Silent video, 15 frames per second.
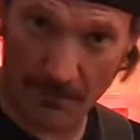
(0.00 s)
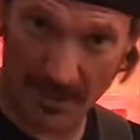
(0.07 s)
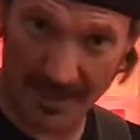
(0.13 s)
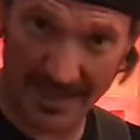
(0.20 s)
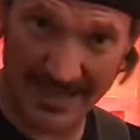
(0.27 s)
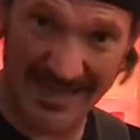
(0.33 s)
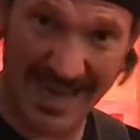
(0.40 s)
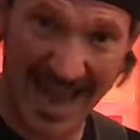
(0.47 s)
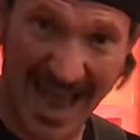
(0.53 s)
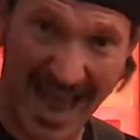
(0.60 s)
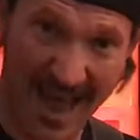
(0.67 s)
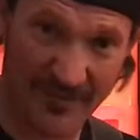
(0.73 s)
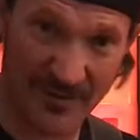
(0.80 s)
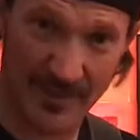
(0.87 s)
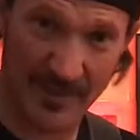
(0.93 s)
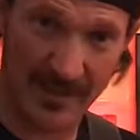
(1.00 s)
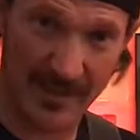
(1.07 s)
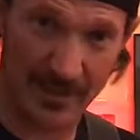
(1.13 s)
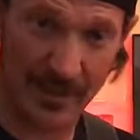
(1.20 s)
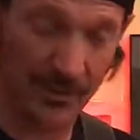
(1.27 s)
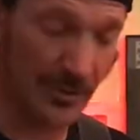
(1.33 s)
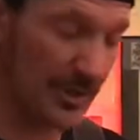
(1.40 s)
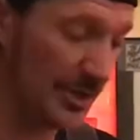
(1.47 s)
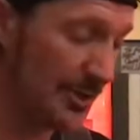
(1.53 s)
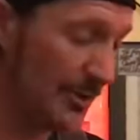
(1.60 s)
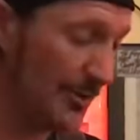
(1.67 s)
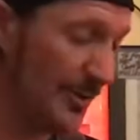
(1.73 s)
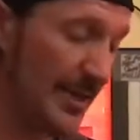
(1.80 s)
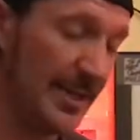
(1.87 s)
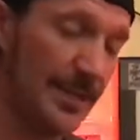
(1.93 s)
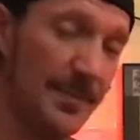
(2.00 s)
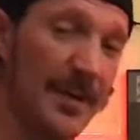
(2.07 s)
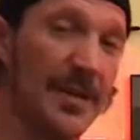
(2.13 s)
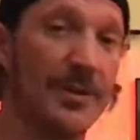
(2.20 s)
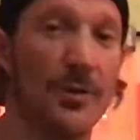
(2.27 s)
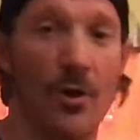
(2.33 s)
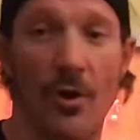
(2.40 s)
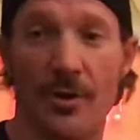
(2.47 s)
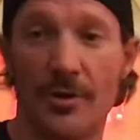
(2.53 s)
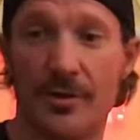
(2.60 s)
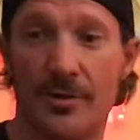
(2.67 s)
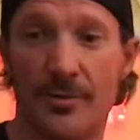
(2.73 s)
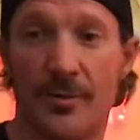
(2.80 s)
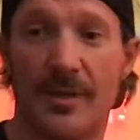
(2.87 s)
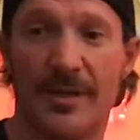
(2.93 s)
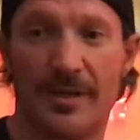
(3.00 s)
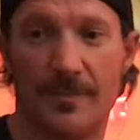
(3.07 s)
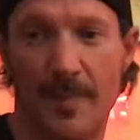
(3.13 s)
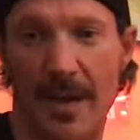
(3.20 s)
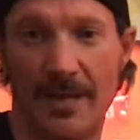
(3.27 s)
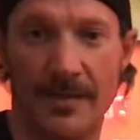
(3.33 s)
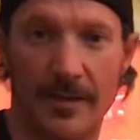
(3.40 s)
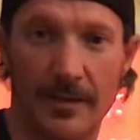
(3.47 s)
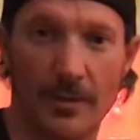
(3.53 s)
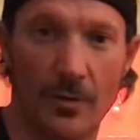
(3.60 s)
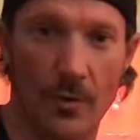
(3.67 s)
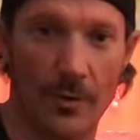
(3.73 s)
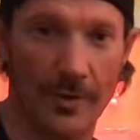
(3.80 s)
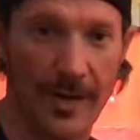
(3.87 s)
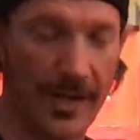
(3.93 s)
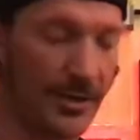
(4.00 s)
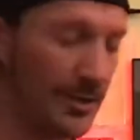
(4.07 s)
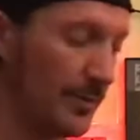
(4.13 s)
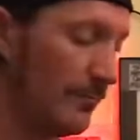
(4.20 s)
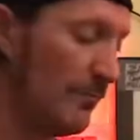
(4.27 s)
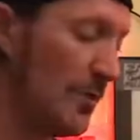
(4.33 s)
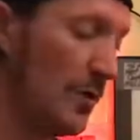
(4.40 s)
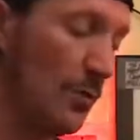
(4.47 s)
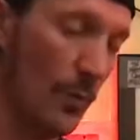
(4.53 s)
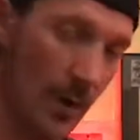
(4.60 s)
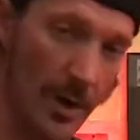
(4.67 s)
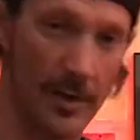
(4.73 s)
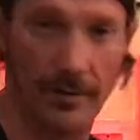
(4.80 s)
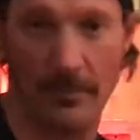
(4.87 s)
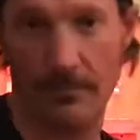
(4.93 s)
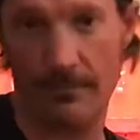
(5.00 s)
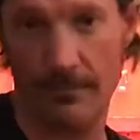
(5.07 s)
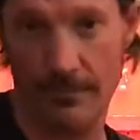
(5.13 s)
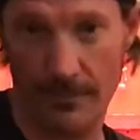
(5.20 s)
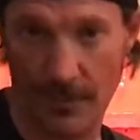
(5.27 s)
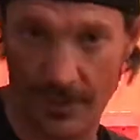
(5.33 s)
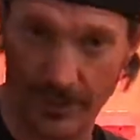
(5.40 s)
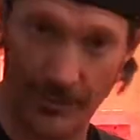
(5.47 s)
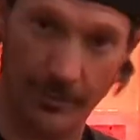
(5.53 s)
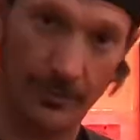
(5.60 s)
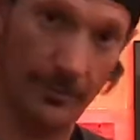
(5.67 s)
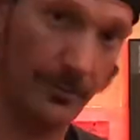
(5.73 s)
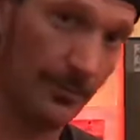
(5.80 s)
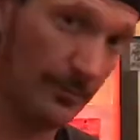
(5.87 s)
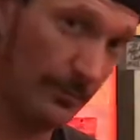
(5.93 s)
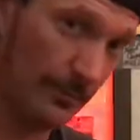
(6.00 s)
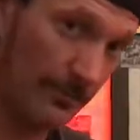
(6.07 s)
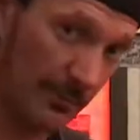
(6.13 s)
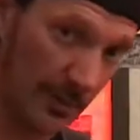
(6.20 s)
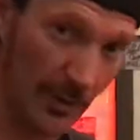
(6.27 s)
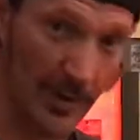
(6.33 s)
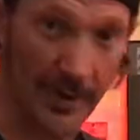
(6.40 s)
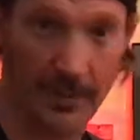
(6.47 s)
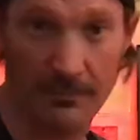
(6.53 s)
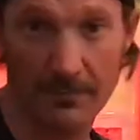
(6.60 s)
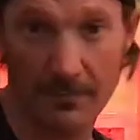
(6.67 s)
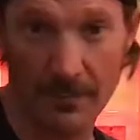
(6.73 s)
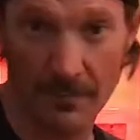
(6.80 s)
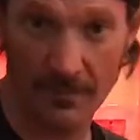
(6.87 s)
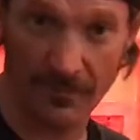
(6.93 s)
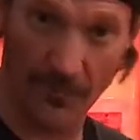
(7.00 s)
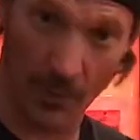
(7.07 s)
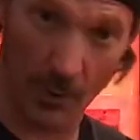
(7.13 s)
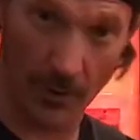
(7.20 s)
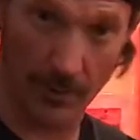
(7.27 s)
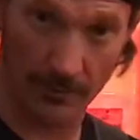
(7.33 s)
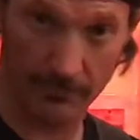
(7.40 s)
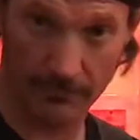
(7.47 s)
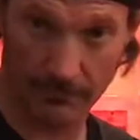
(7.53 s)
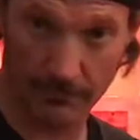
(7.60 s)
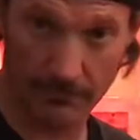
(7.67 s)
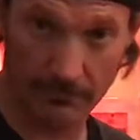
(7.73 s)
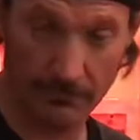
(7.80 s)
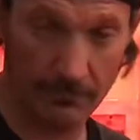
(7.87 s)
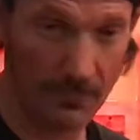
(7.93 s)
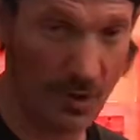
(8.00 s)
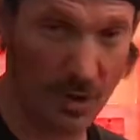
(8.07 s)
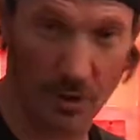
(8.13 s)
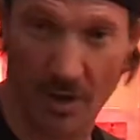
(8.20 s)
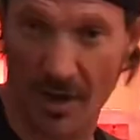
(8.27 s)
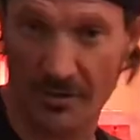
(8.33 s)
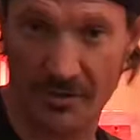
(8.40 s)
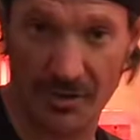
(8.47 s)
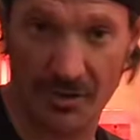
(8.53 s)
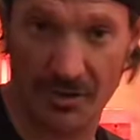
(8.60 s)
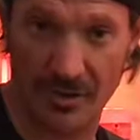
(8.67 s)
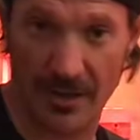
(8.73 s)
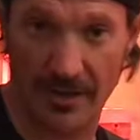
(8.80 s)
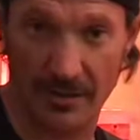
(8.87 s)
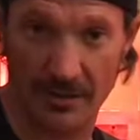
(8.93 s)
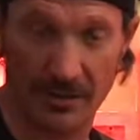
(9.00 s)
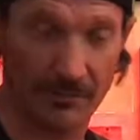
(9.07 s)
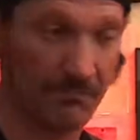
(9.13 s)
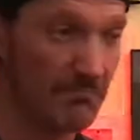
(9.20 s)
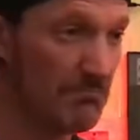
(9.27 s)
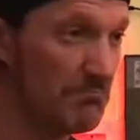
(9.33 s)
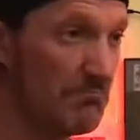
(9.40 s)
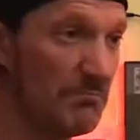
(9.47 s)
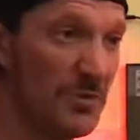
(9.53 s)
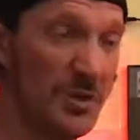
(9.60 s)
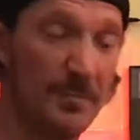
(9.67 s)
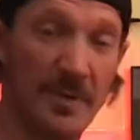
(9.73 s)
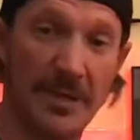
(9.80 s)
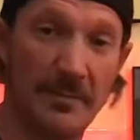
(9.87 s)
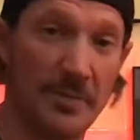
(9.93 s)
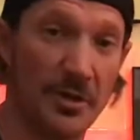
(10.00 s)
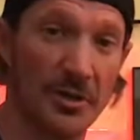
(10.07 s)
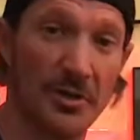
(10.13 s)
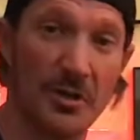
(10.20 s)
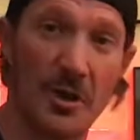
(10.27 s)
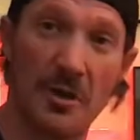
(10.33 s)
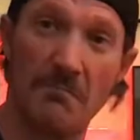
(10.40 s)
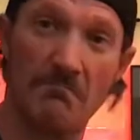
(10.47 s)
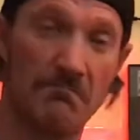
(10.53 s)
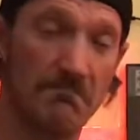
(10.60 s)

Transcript: it doesn't have to be in tune to do this because all you're doing is basic coordination. 1, 2, 3, 4. Cross the strings. Just pick up your guitar.